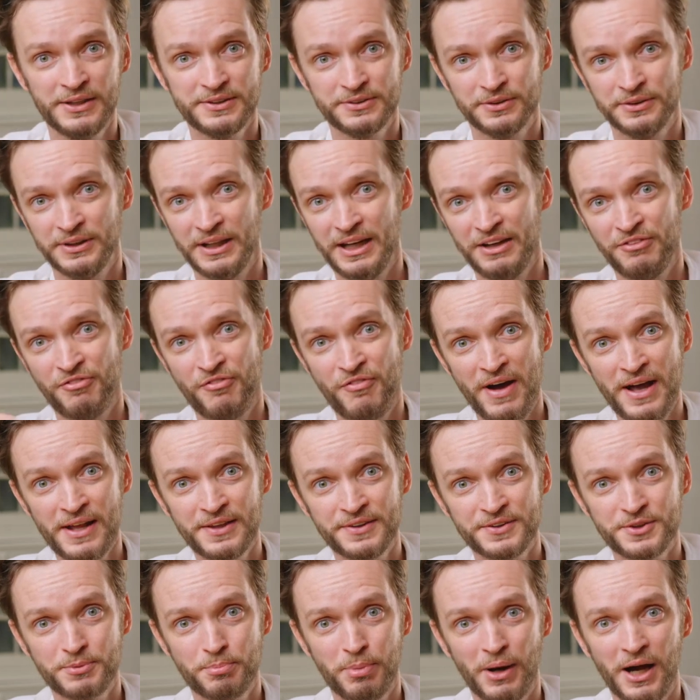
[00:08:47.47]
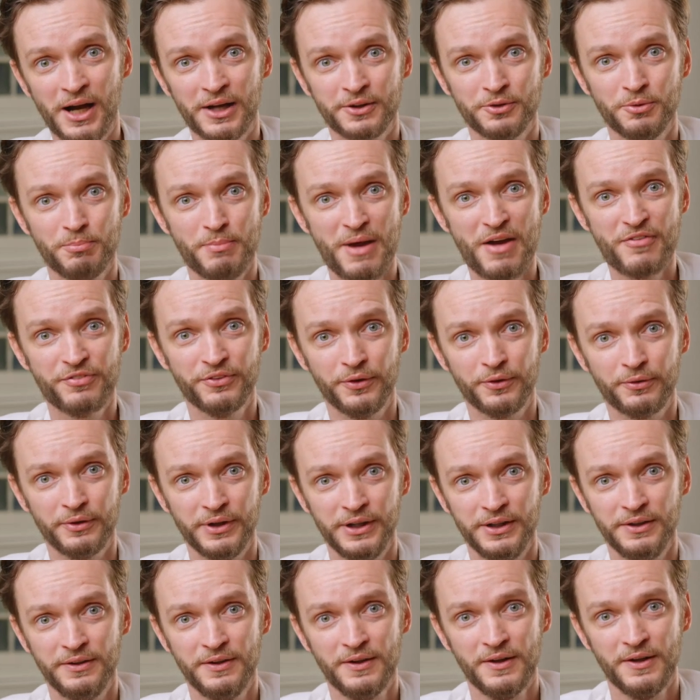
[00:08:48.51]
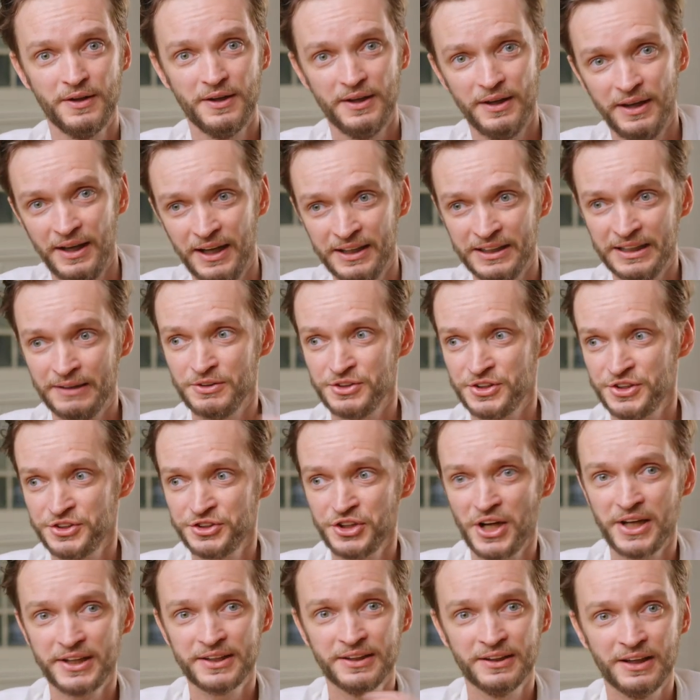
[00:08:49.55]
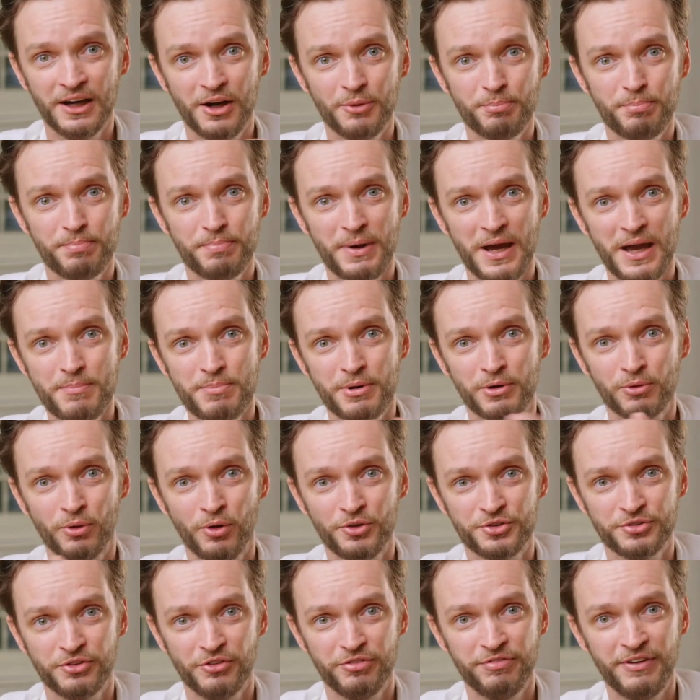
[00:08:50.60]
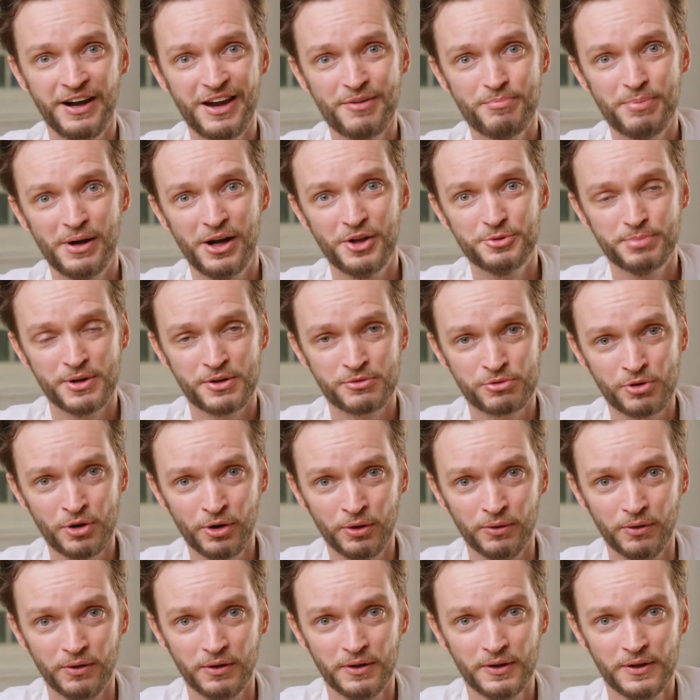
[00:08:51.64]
So they had vans parked on Bethnal Green and they were just chucking out paper rolls for £5 per roll.